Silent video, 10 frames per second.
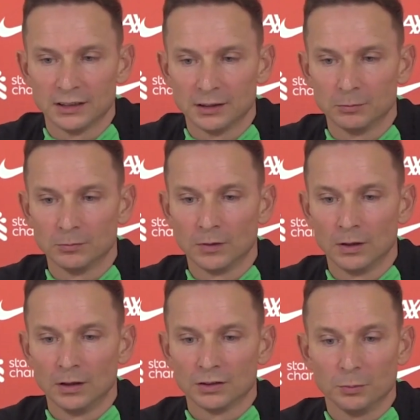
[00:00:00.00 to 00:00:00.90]
Um,
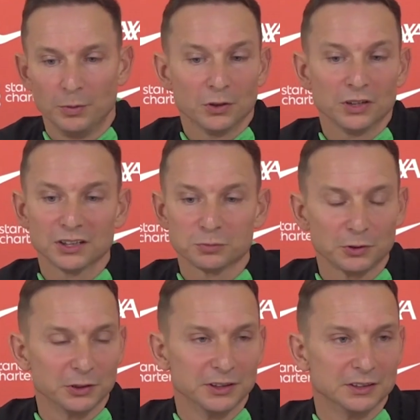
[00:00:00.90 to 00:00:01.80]
the building is
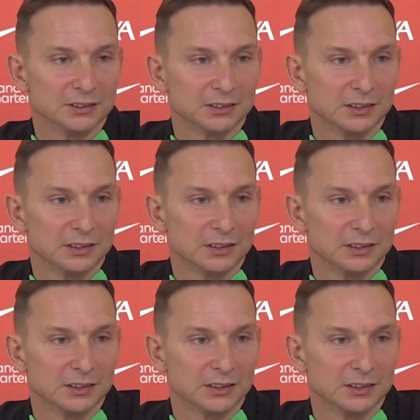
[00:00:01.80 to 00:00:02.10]
brilliant.